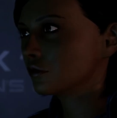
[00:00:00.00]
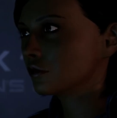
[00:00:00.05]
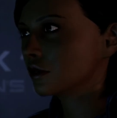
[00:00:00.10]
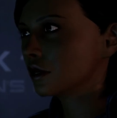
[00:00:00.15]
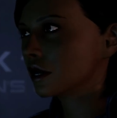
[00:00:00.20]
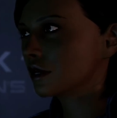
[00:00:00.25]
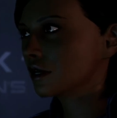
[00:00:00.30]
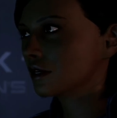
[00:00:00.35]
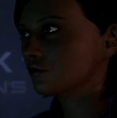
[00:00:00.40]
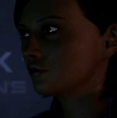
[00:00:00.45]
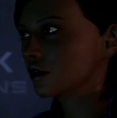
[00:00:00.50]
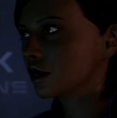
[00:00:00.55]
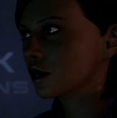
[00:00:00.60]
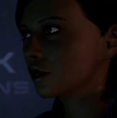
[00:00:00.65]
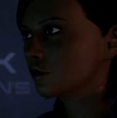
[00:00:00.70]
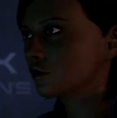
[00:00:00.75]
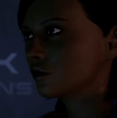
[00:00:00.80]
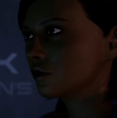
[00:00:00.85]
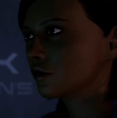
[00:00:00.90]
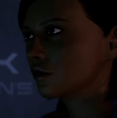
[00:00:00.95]
Uh,
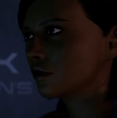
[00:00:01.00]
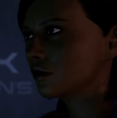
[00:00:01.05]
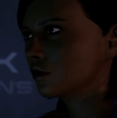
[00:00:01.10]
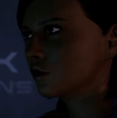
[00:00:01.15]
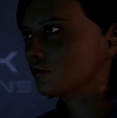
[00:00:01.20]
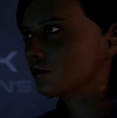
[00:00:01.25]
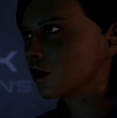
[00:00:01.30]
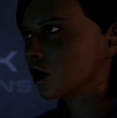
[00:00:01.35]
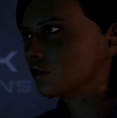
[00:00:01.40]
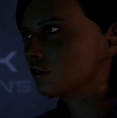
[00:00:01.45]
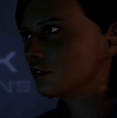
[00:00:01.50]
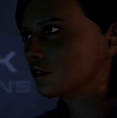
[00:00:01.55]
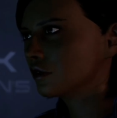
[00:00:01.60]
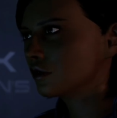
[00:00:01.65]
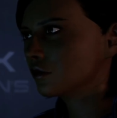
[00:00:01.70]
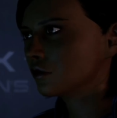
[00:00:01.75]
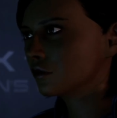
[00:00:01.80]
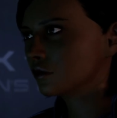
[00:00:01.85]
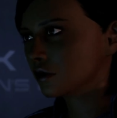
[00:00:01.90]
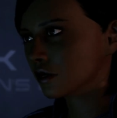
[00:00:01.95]
I, I beg your pardon.
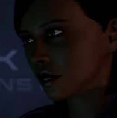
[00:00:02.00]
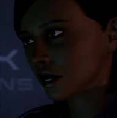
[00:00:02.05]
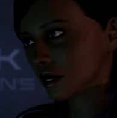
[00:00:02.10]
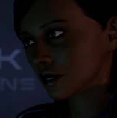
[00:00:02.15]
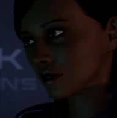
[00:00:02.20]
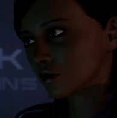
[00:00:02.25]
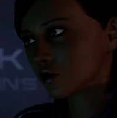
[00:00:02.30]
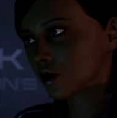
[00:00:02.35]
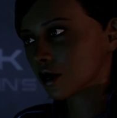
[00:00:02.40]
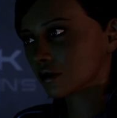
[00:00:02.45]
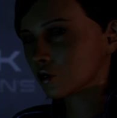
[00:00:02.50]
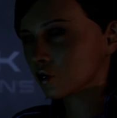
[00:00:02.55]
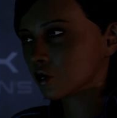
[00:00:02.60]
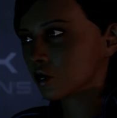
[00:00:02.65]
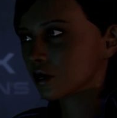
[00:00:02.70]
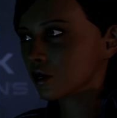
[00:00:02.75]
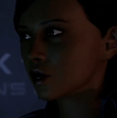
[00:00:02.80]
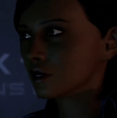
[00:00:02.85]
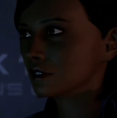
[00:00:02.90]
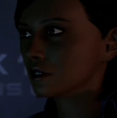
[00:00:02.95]
I thought you were
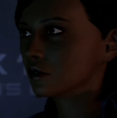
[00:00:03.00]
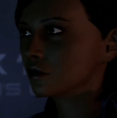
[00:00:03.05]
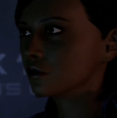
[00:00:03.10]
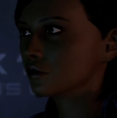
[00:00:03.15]
alone.